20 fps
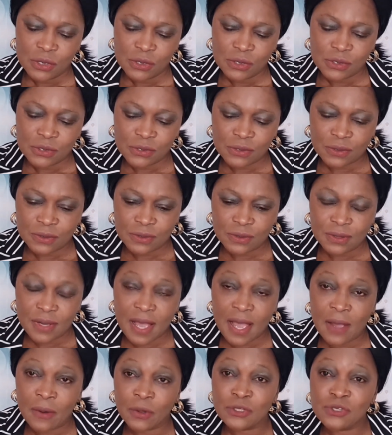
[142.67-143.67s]
So
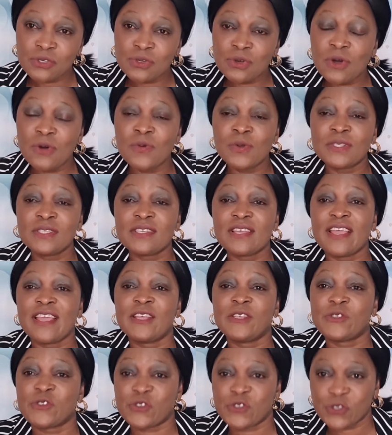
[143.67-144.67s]
I want to go with
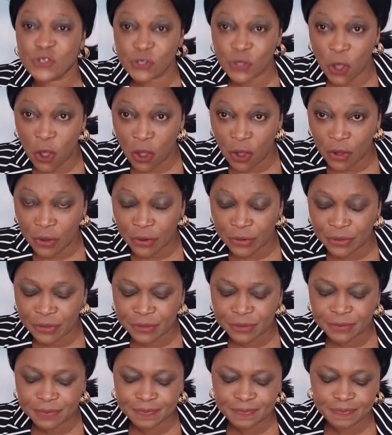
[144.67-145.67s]
a song
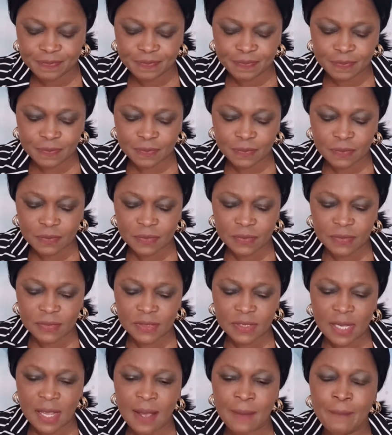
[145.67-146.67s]

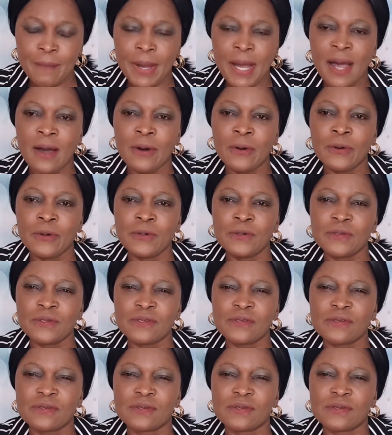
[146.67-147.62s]
about